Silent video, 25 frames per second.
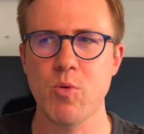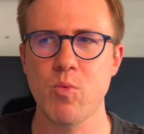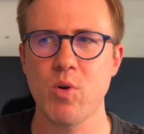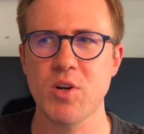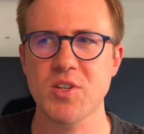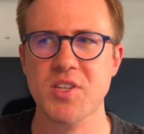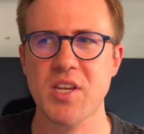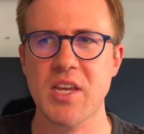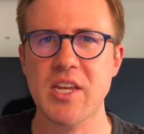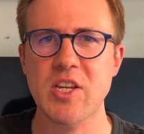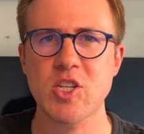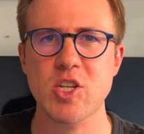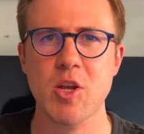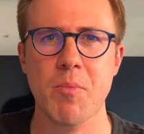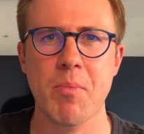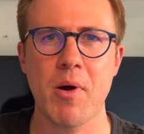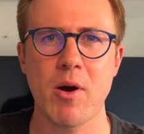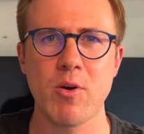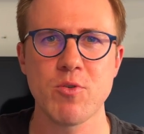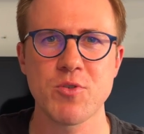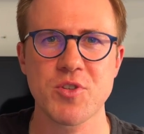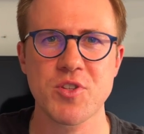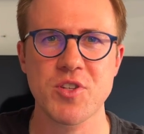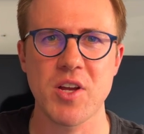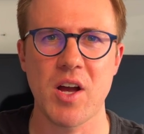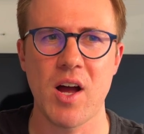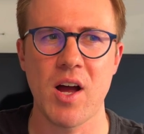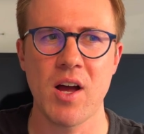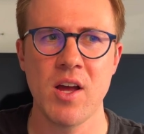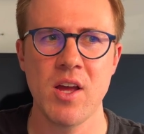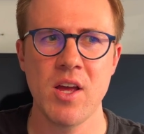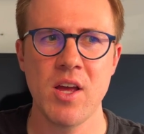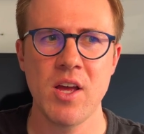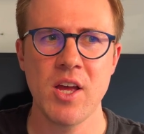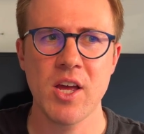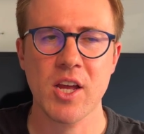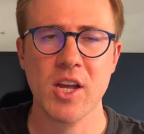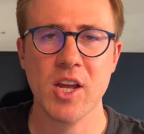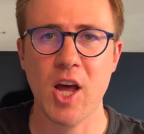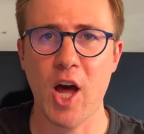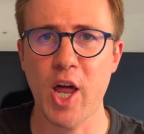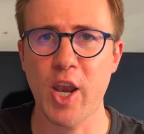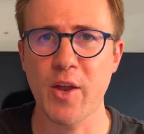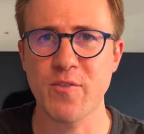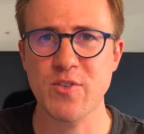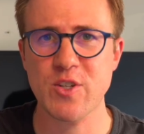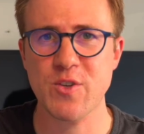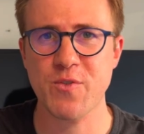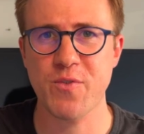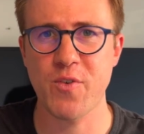Was he supposed to cut
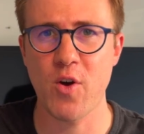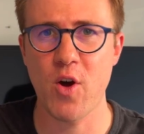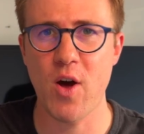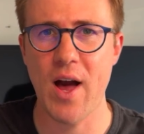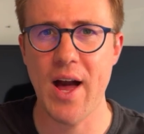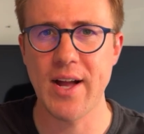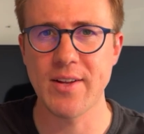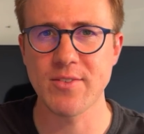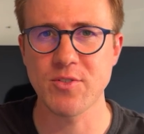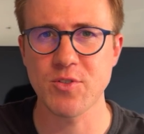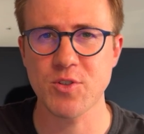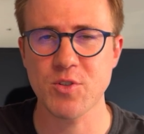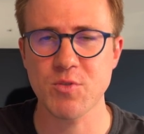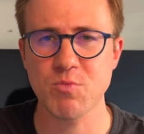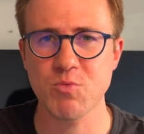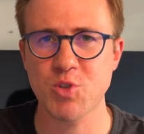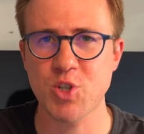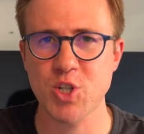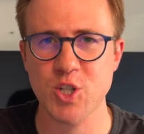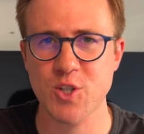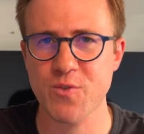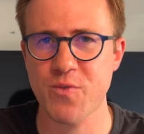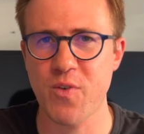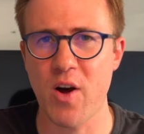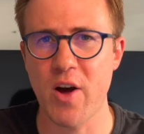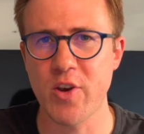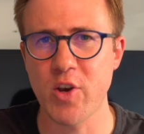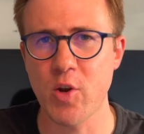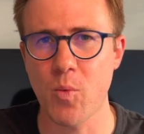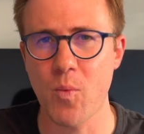off his foot and just find a